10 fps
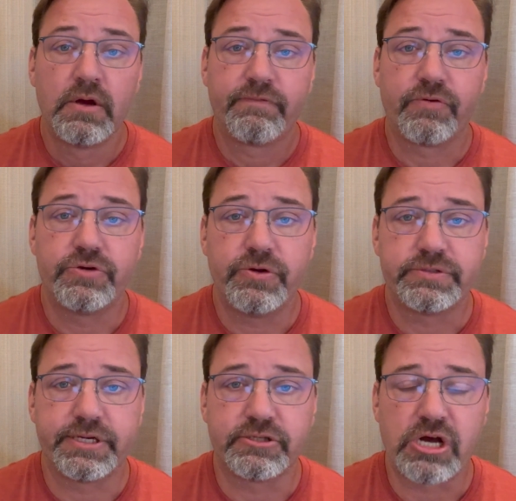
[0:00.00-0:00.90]
for
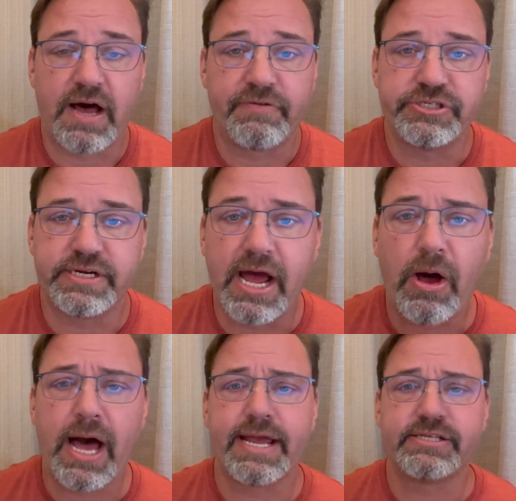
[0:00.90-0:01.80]
inducing autophagy. Now,
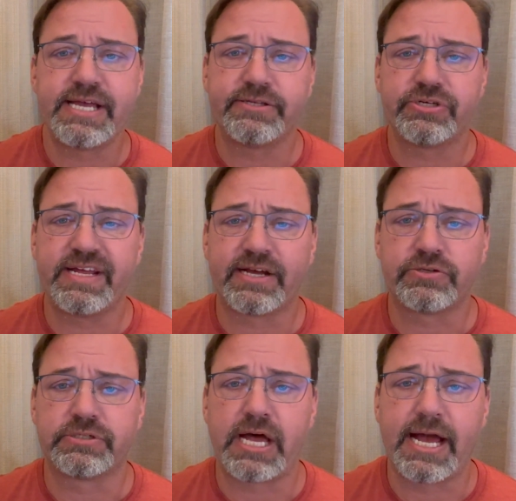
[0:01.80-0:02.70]
high intensity
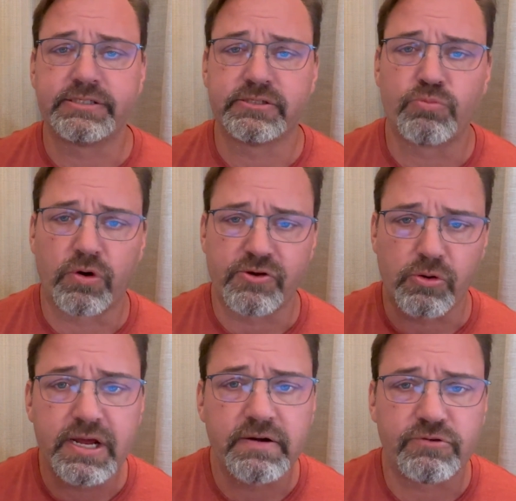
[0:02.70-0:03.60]
exercise is more your
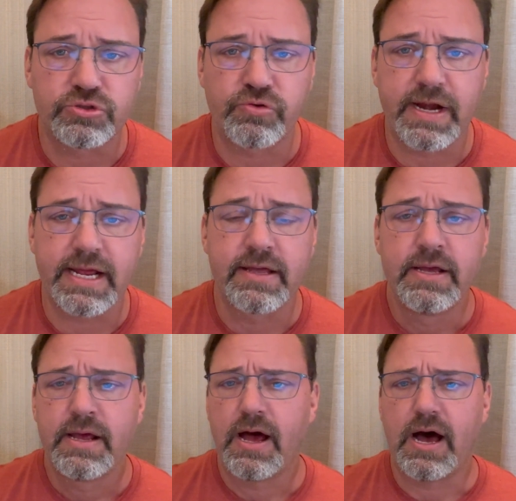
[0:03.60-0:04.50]
interval training.
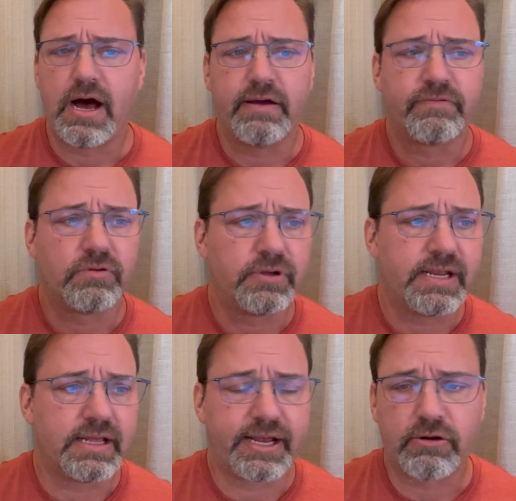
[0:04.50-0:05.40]
Uh, if you're
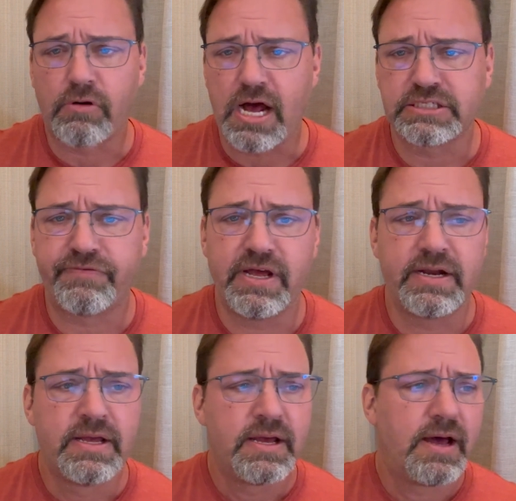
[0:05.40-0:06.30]
looking at like
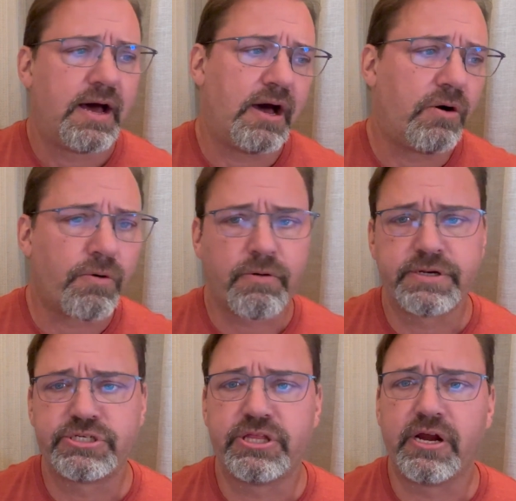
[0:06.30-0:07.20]
CrossFit, uh,
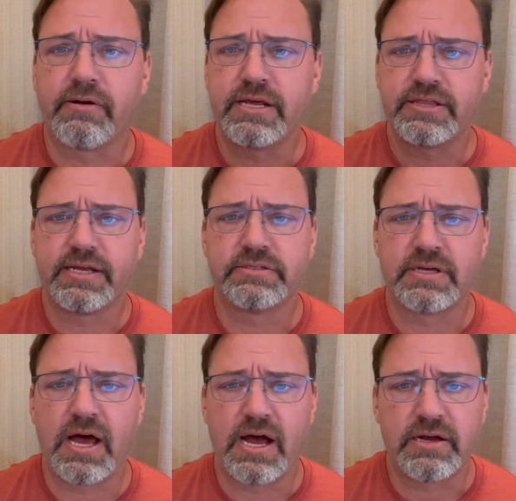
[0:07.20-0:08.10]
Orange Theory, things,
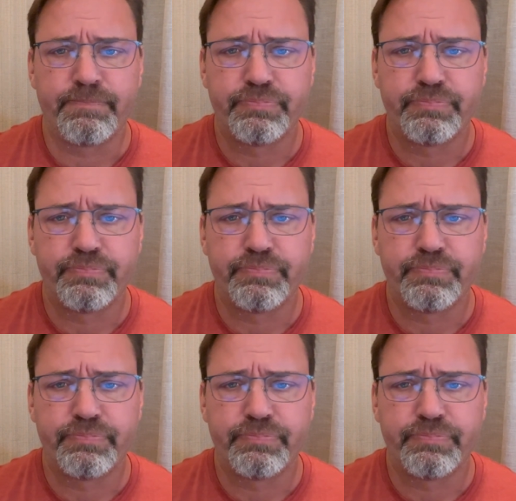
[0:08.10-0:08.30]
uh,